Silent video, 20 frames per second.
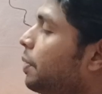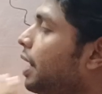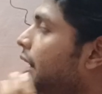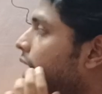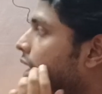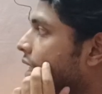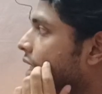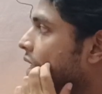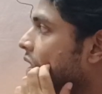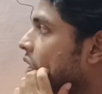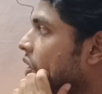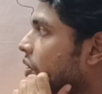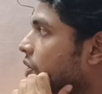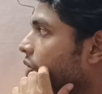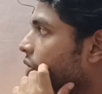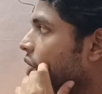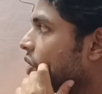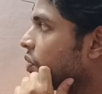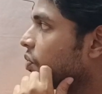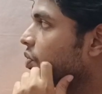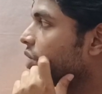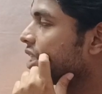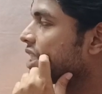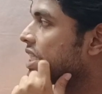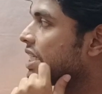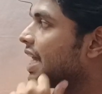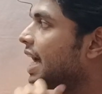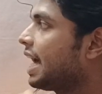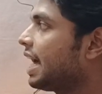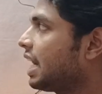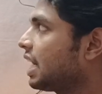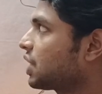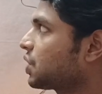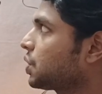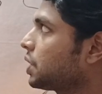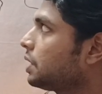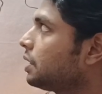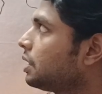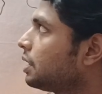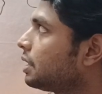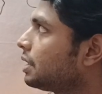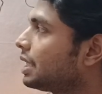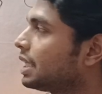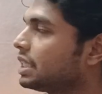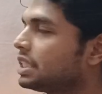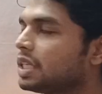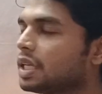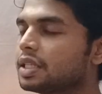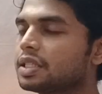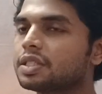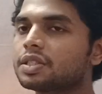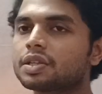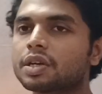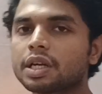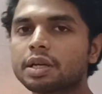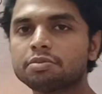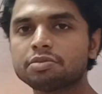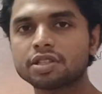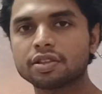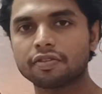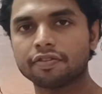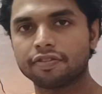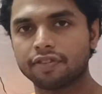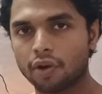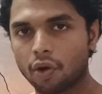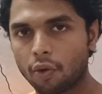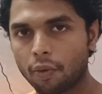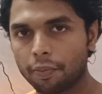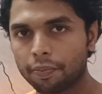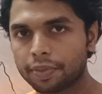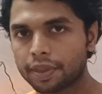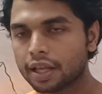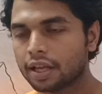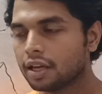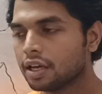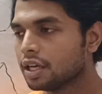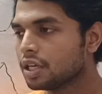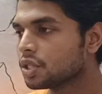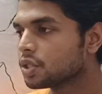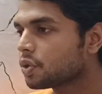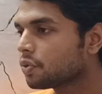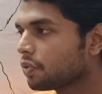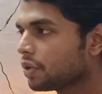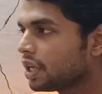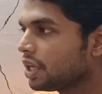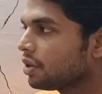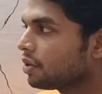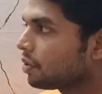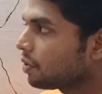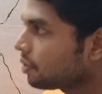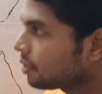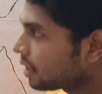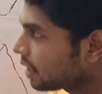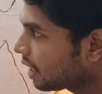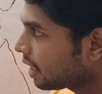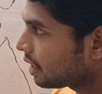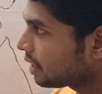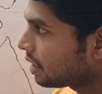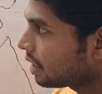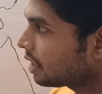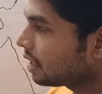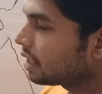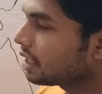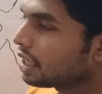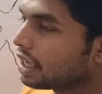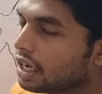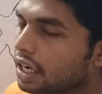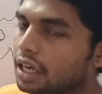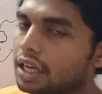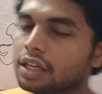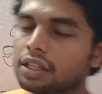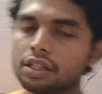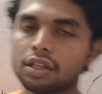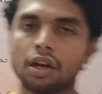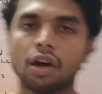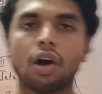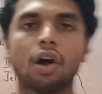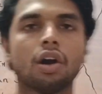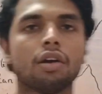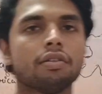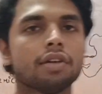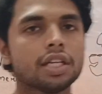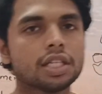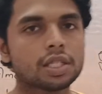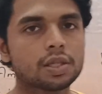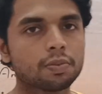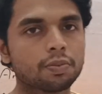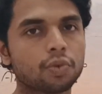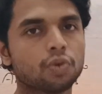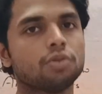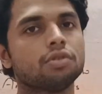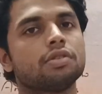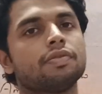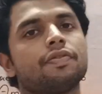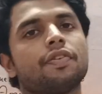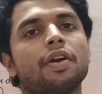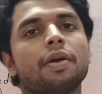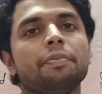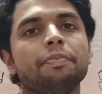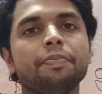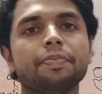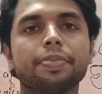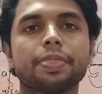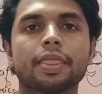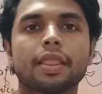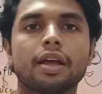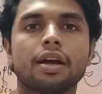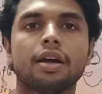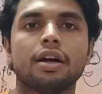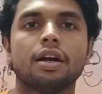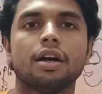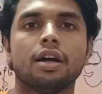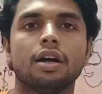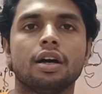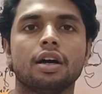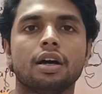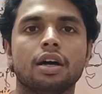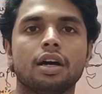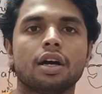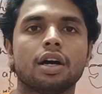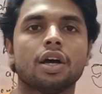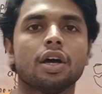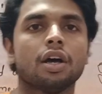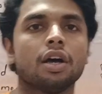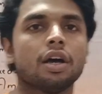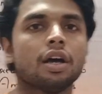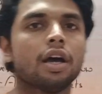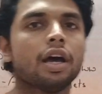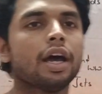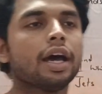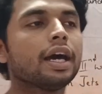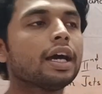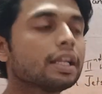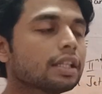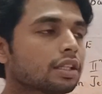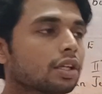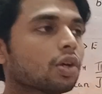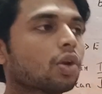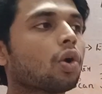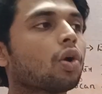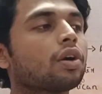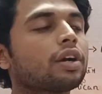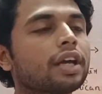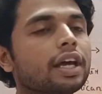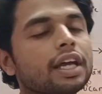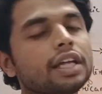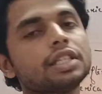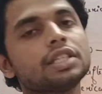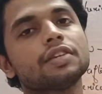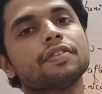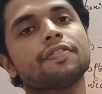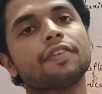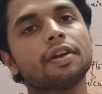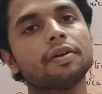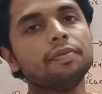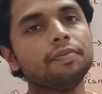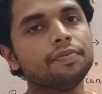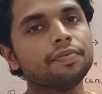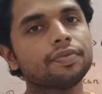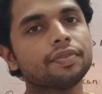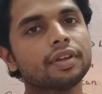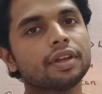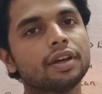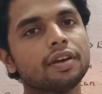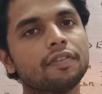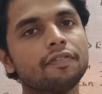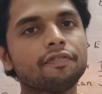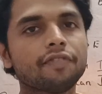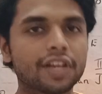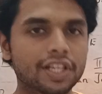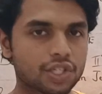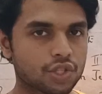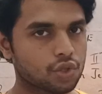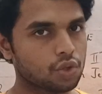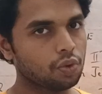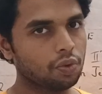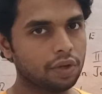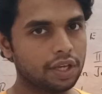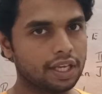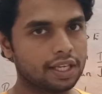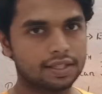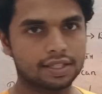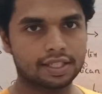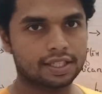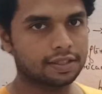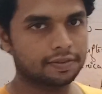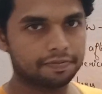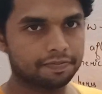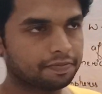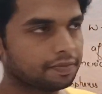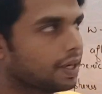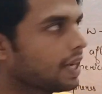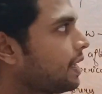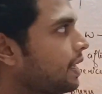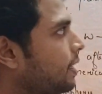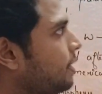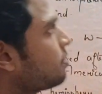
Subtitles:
part or which direction the jet streams flow? So we know that the earth always moves from earth rotates from west to east, right?